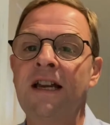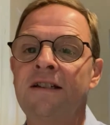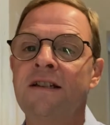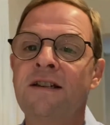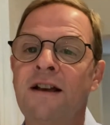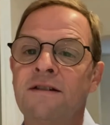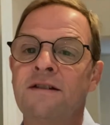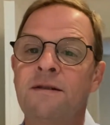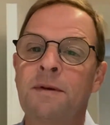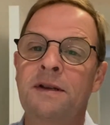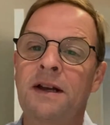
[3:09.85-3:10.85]
tens and
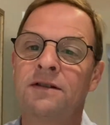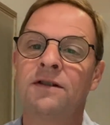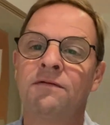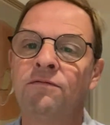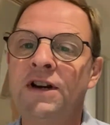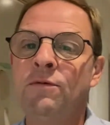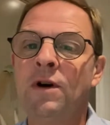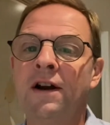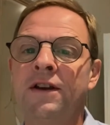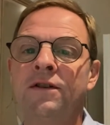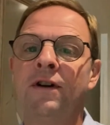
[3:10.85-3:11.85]
thousands of pounds on rewiring